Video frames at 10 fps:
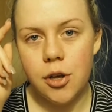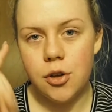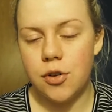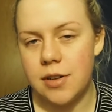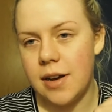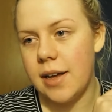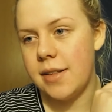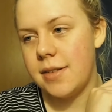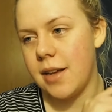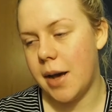Good
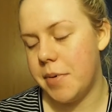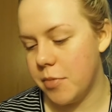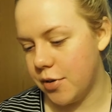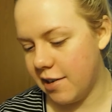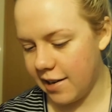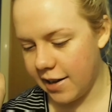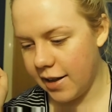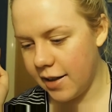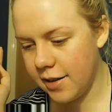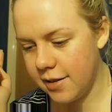night, happy
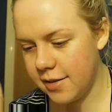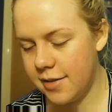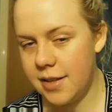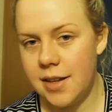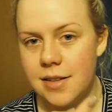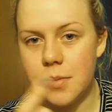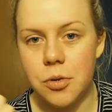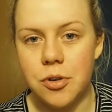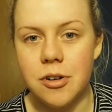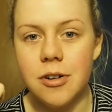Monday. See you
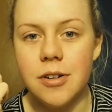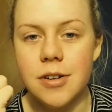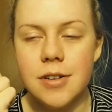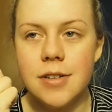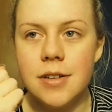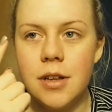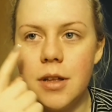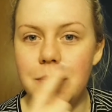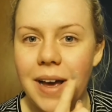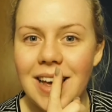tomorrow.
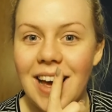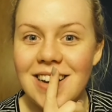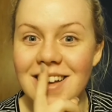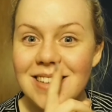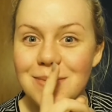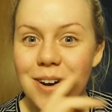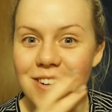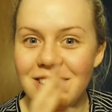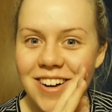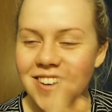It's pancake day
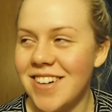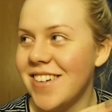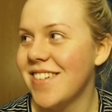tomorrow.